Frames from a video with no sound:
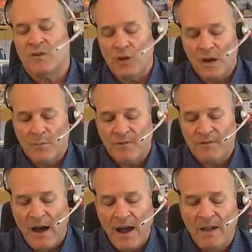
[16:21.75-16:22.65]
Trait number
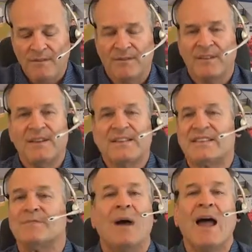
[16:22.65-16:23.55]
five,
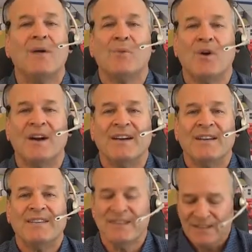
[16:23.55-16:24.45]
smile more.
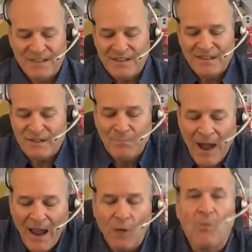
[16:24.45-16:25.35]
Just
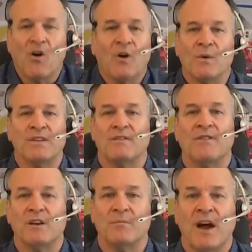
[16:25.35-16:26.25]
smile more with your
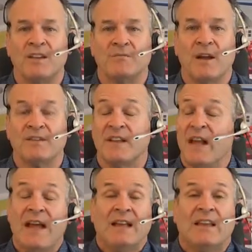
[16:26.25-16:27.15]
freight prospects.
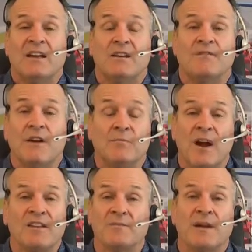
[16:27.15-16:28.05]
A lot of your freight
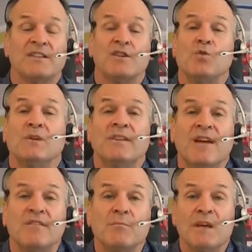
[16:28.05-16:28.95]
prospects you will
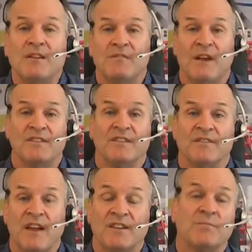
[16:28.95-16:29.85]
never meet face to
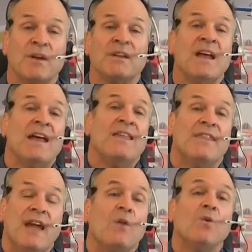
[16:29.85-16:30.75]
face, but
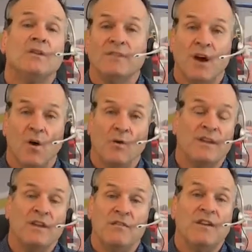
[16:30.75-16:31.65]
they will know
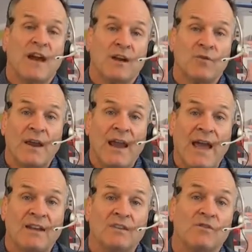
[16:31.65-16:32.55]
that you've got a great
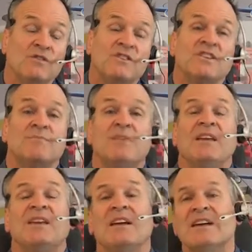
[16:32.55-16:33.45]
attitude just
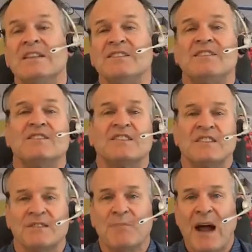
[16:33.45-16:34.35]
because you're
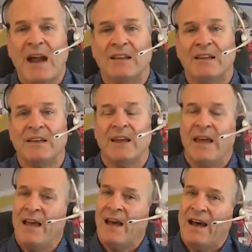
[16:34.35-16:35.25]
smiling
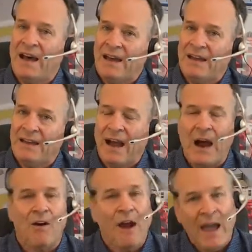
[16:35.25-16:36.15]
uh,
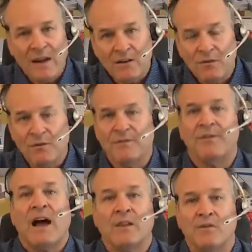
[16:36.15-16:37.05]
our attitude
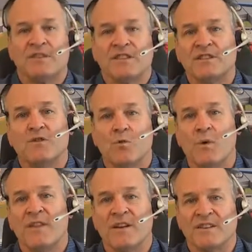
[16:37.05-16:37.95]
follows suit
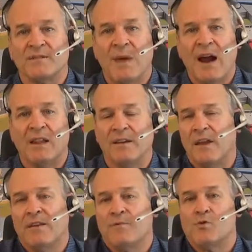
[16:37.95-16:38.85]
with our smile.
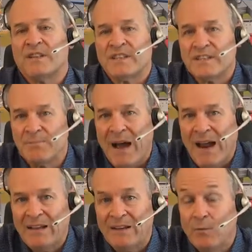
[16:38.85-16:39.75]
If we're
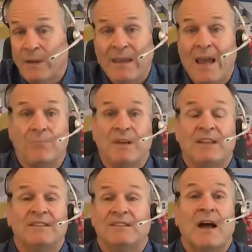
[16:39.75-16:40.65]
smiling, we can't
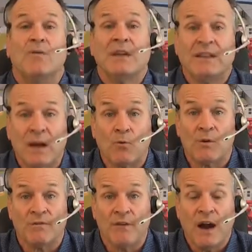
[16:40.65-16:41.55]
be sounding like
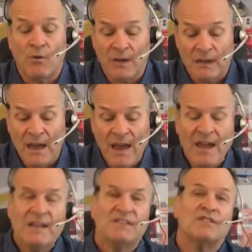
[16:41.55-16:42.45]
we're frowning.
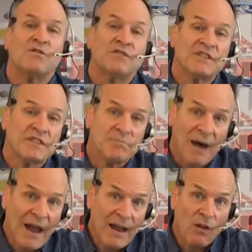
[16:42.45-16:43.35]
So
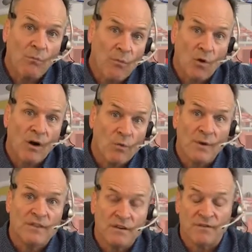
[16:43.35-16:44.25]
smile more
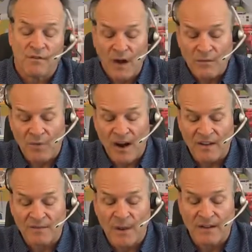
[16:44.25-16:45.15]
with your freight
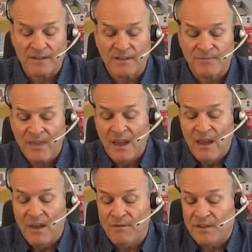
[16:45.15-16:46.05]
prospects.
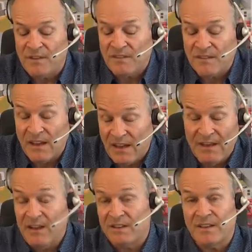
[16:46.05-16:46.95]
If you sense,
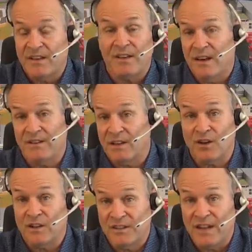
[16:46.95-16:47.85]
and here's, here, here's a
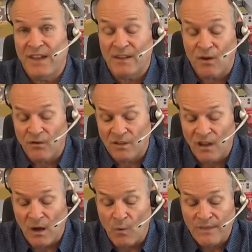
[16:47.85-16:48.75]
good saying that goes
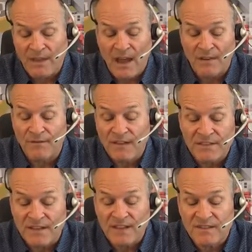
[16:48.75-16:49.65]
along with that if you
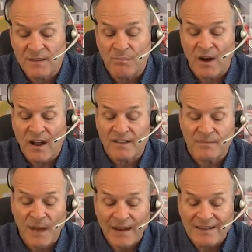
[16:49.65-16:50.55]
sense a
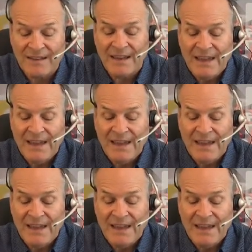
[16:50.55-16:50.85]
prospect